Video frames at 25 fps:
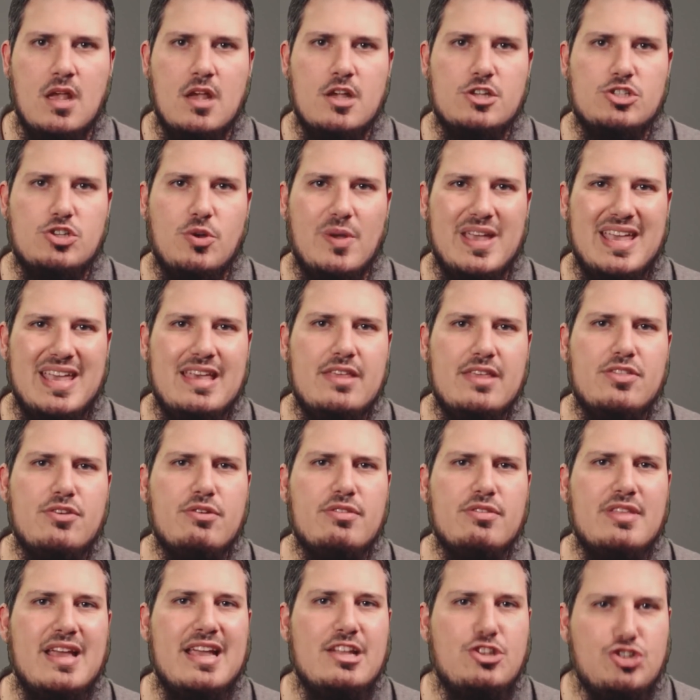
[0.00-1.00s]
So
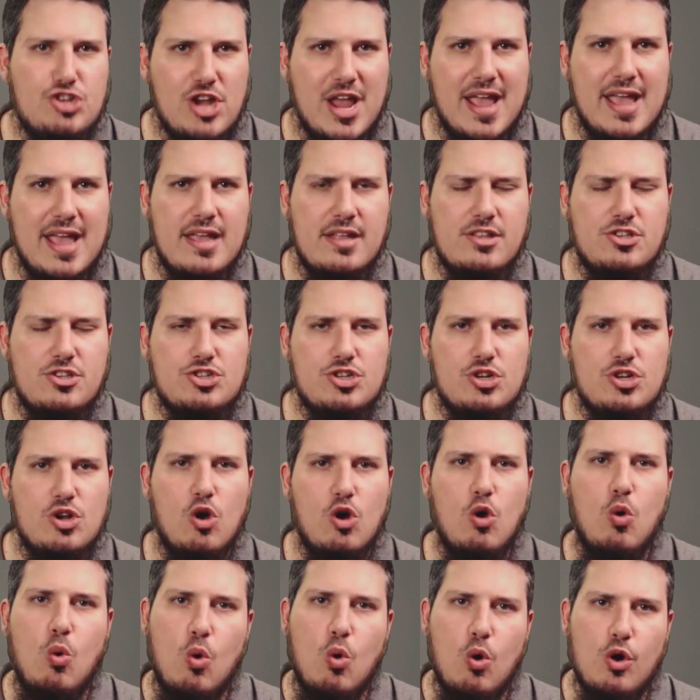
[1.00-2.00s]
either they change
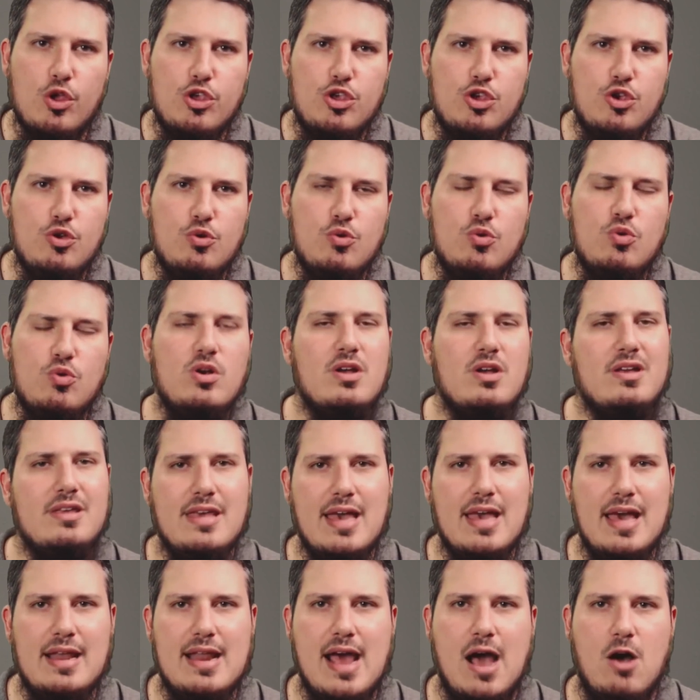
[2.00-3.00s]
or you
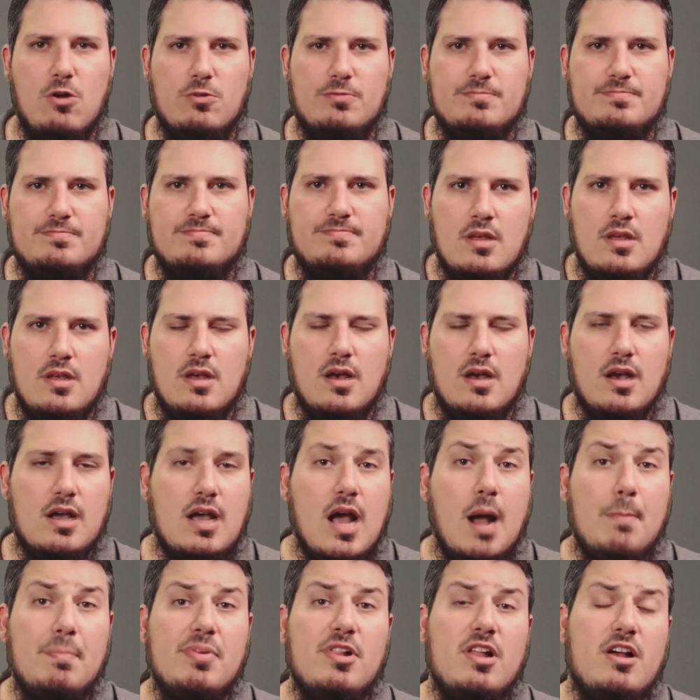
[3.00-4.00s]
get out. A
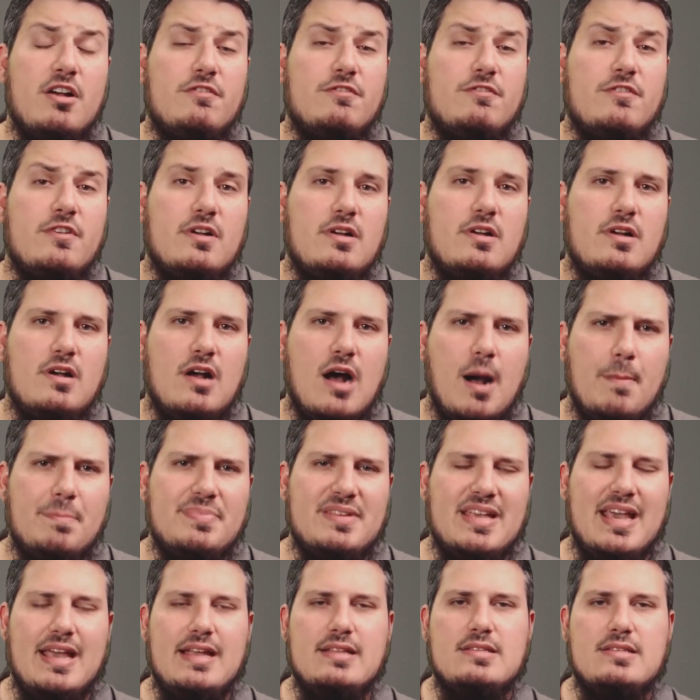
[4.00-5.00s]
couple of
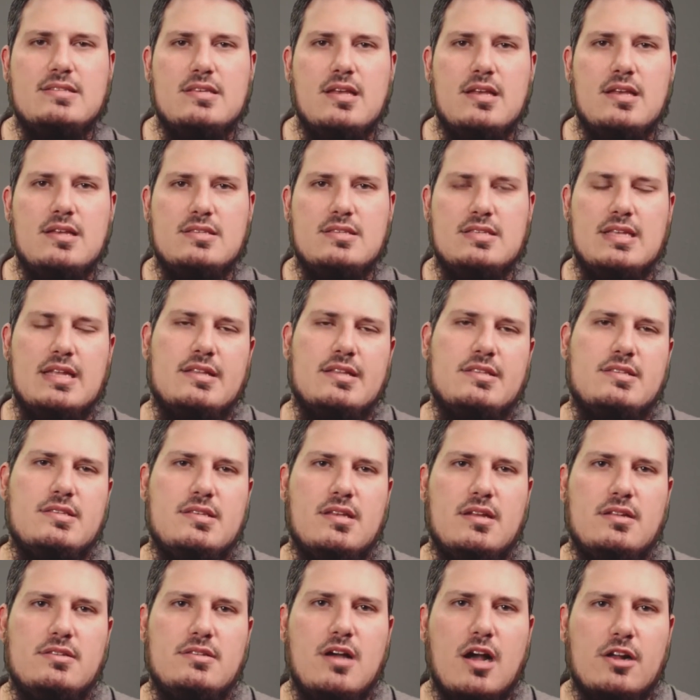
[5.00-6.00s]
updates
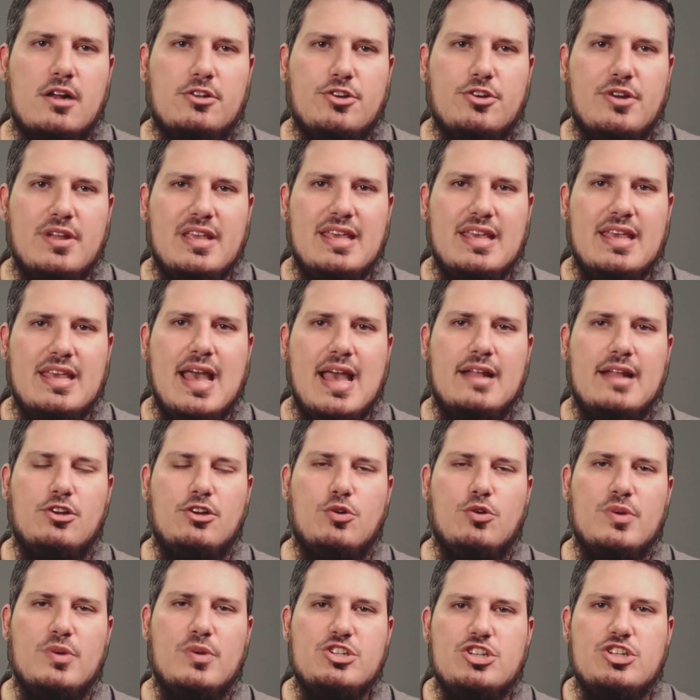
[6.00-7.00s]
since Dr. Eyad
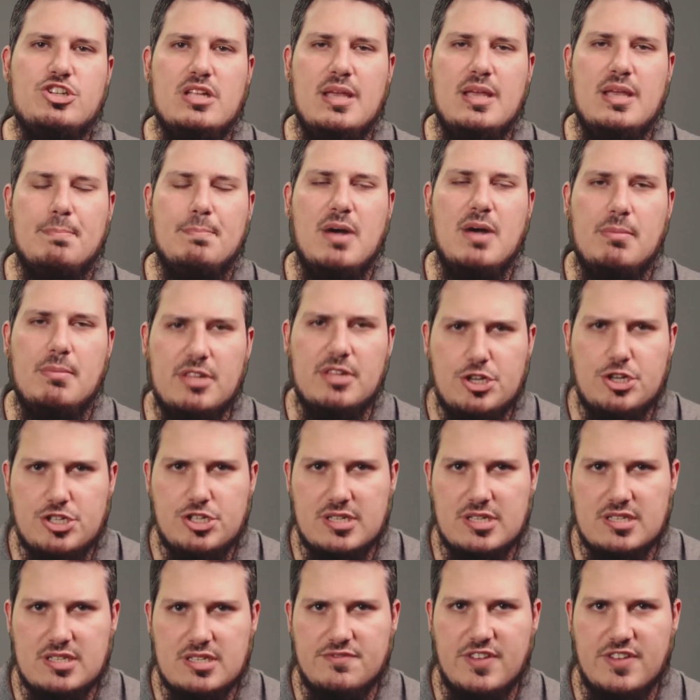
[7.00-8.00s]
originally
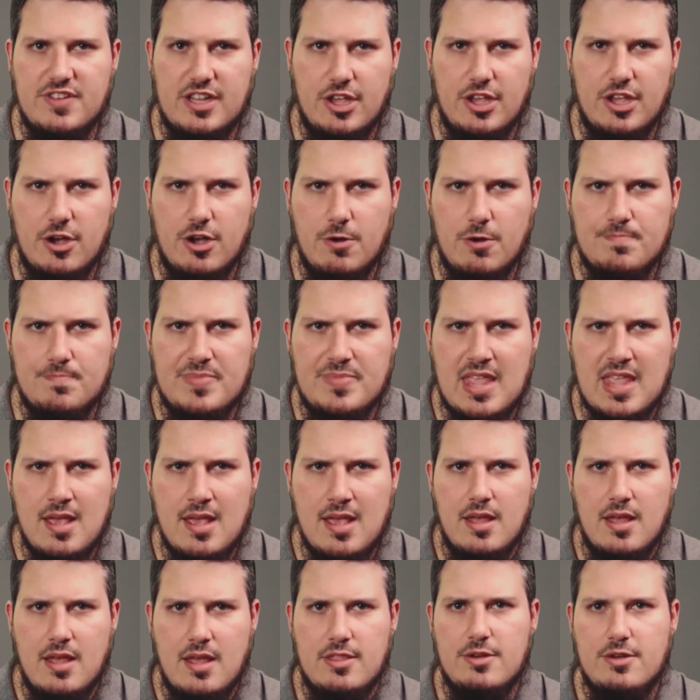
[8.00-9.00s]
published this video.
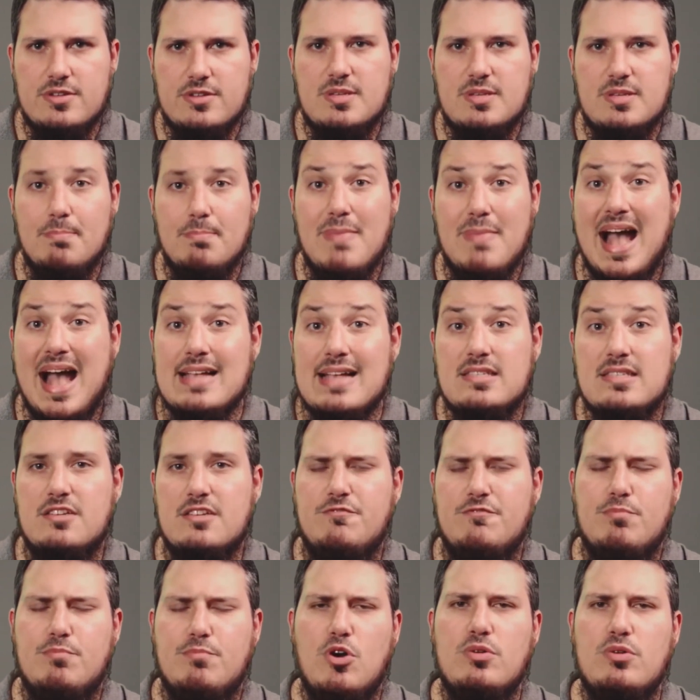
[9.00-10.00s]
There was a
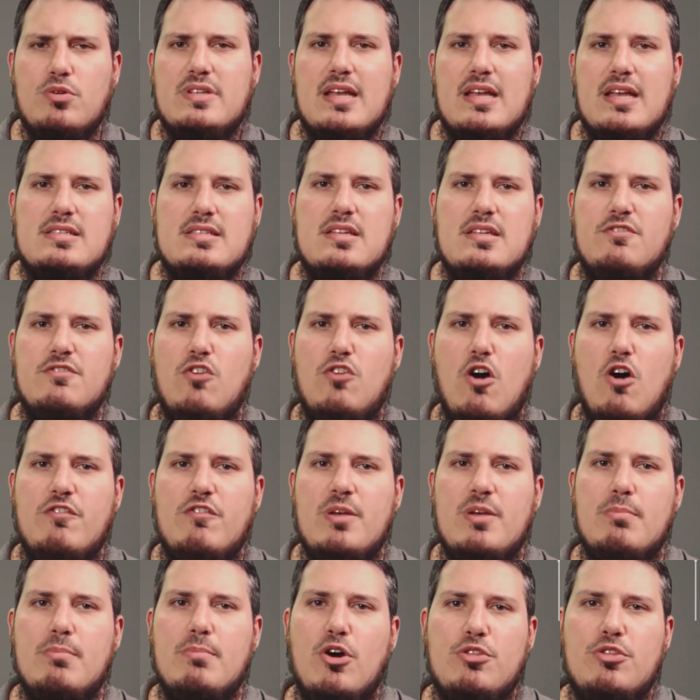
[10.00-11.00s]
massive protest
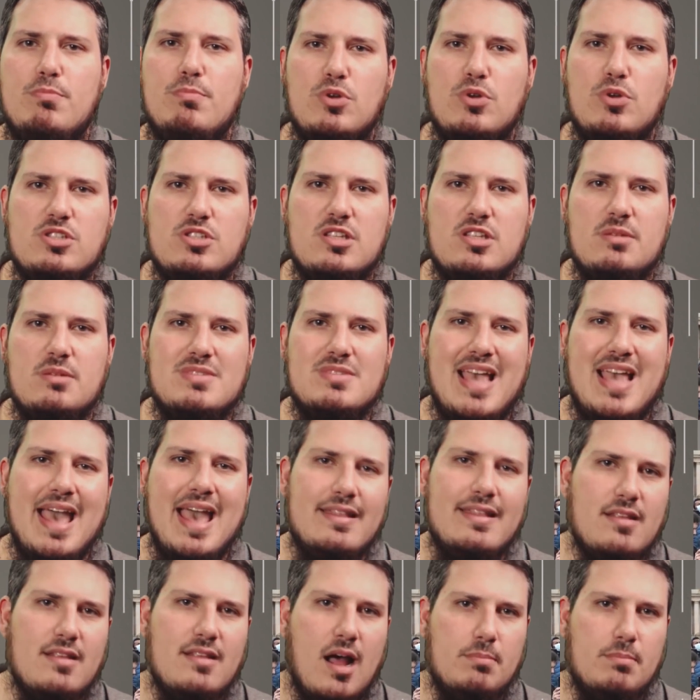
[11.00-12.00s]
involving both Muslims
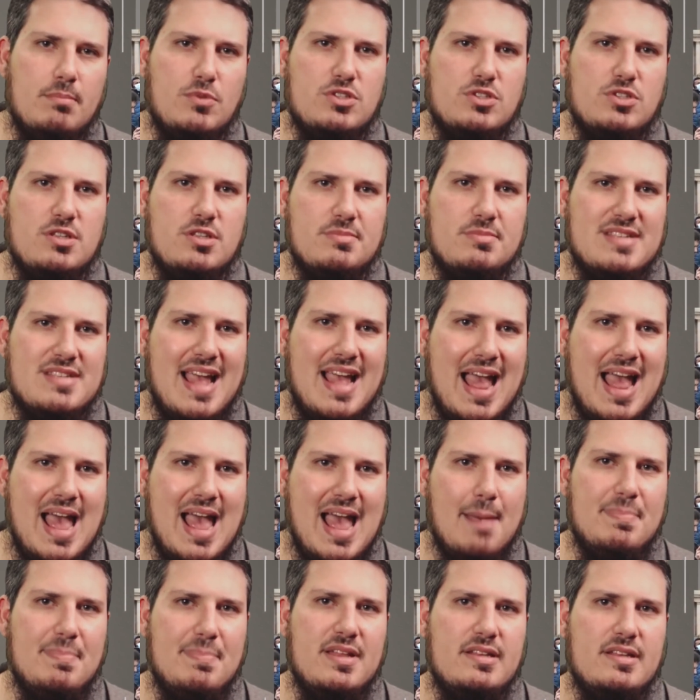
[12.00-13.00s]
and non Muslims that
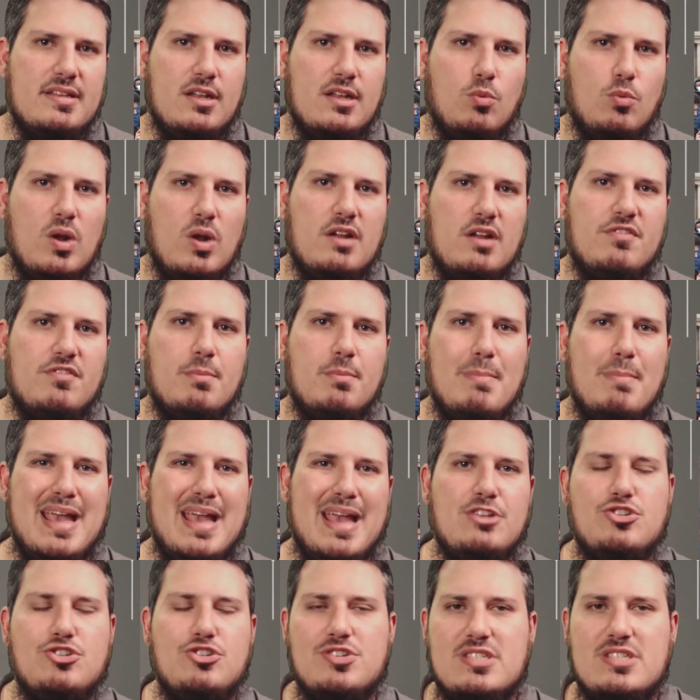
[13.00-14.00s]
happened in one of the
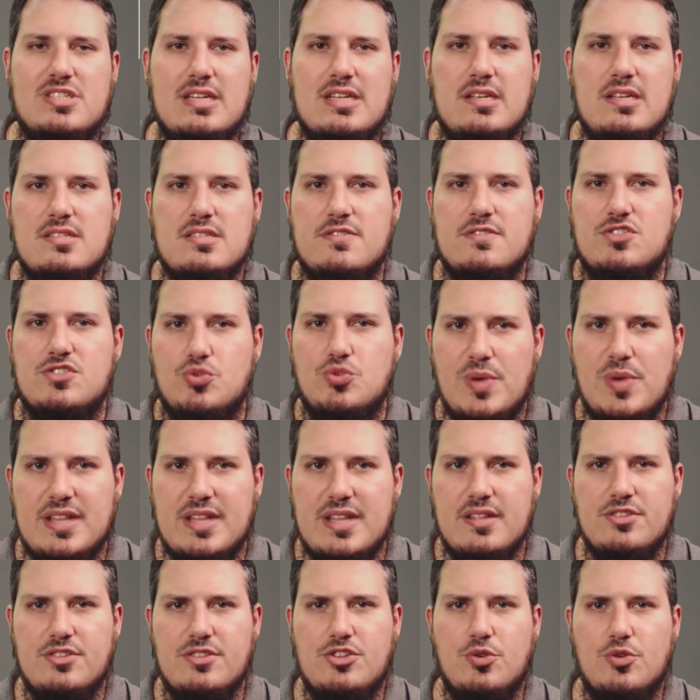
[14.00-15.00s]
major cities of
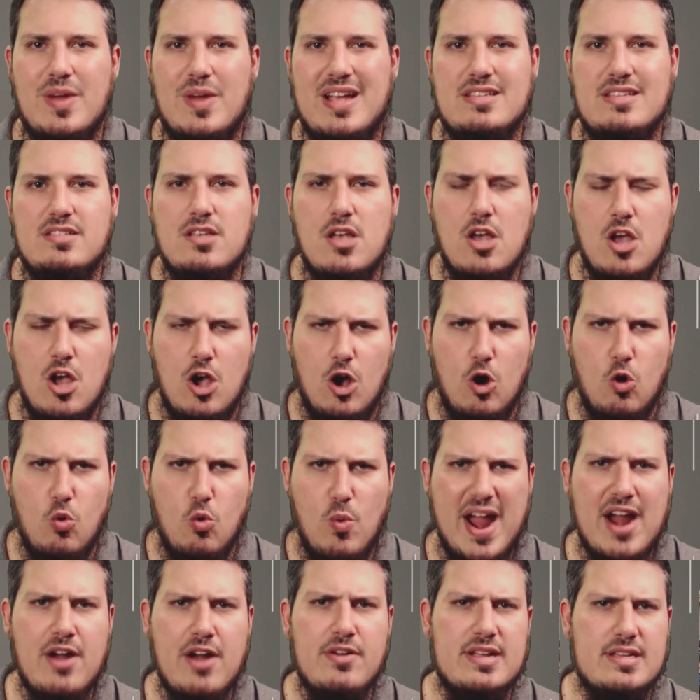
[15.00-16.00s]
Sweden to raise
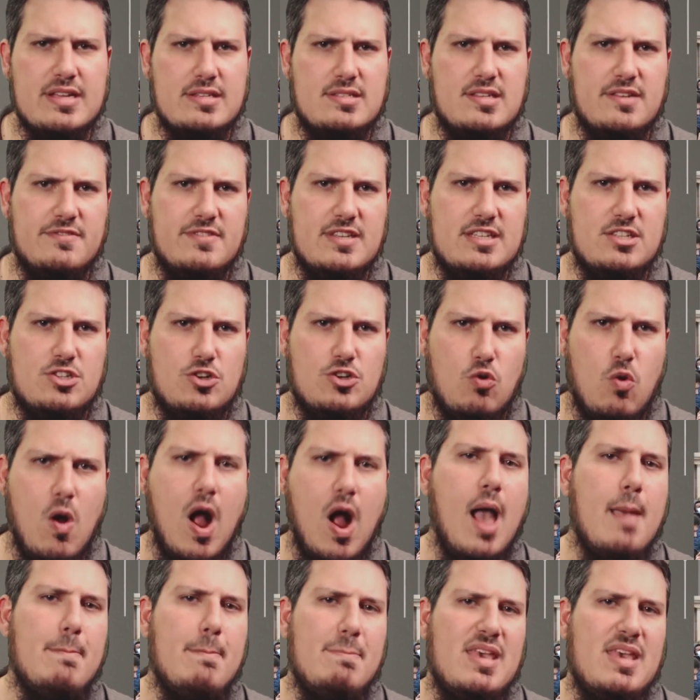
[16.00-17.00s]
awareness of this
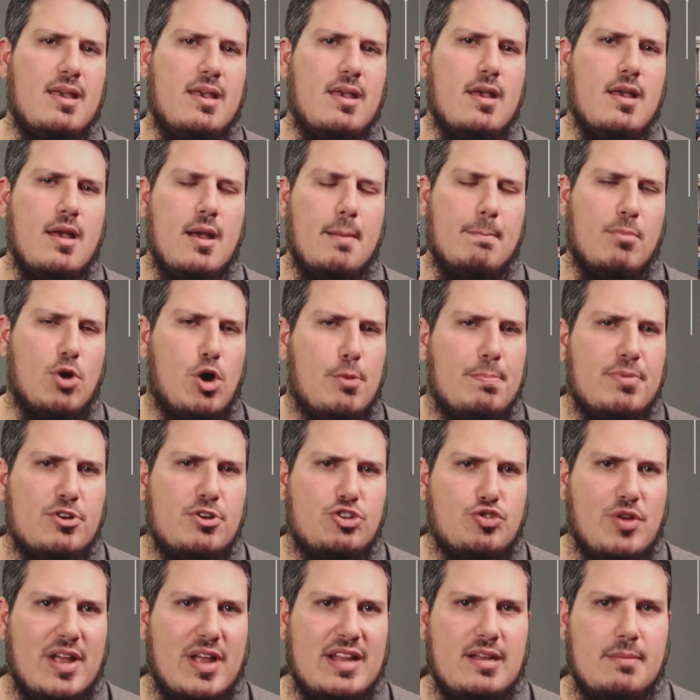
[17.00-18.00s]
crime being
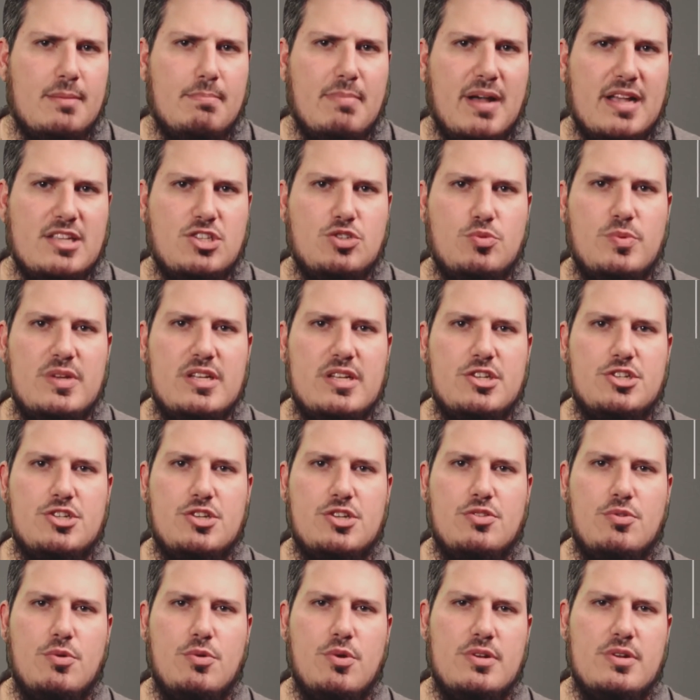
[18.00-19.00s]
perpetrated by Swedish
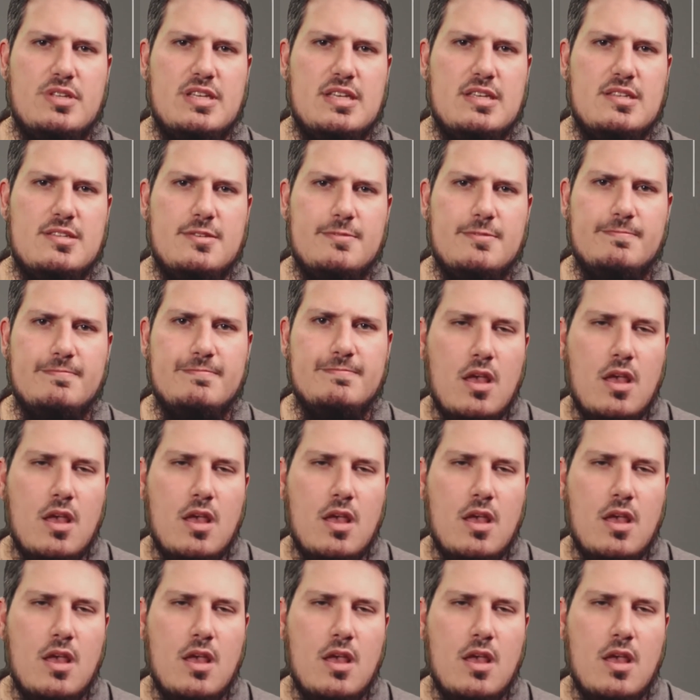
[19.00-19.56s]
authorities.